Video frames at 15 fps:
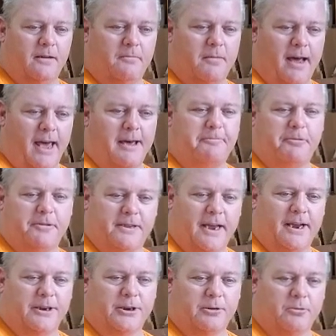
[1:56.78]

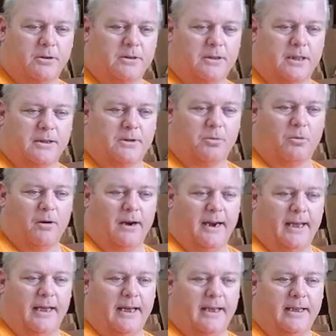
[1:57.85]
amputation was the
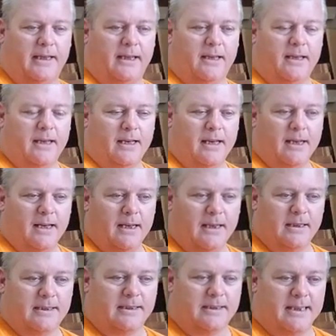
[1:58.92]

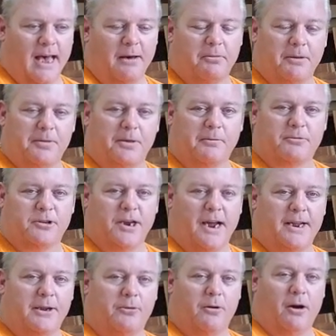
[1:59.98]
27th of
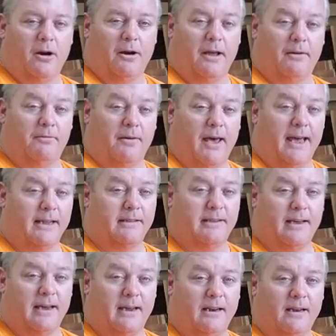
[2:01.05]
January of
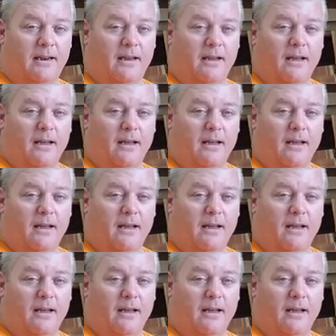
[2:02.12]
18,